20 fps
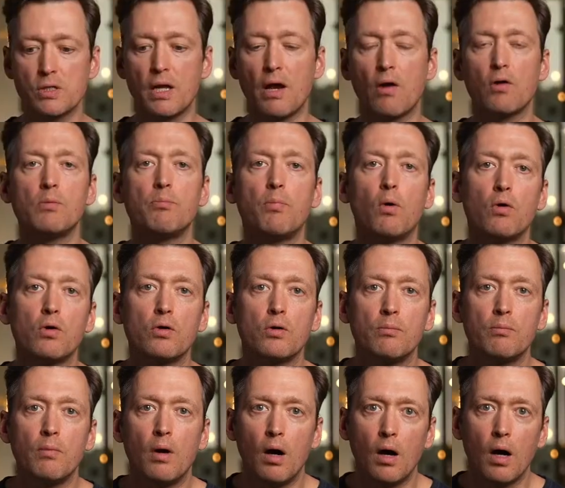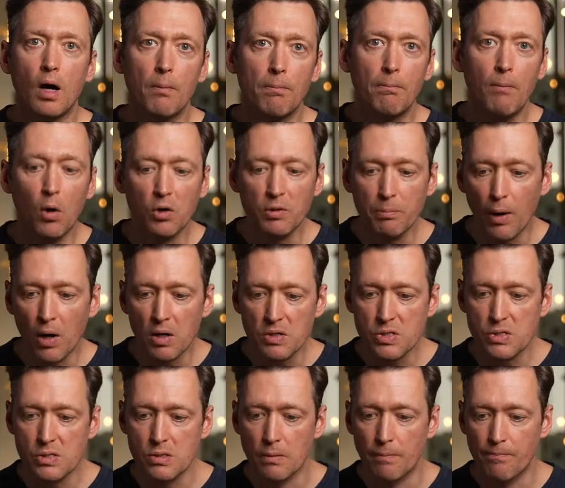there at the bottom Modbus.